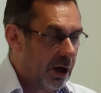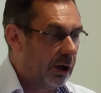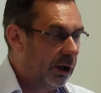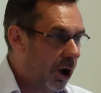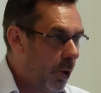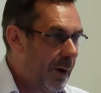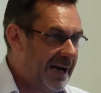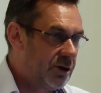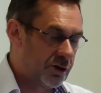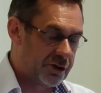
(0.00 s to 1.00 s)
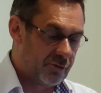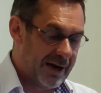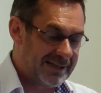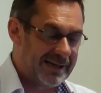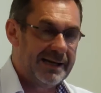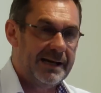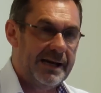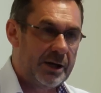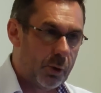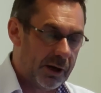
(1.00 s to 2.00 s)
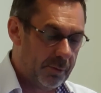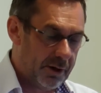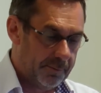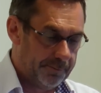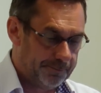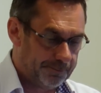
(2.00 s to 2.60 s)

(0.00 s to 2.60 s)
low interest rate equilibrium.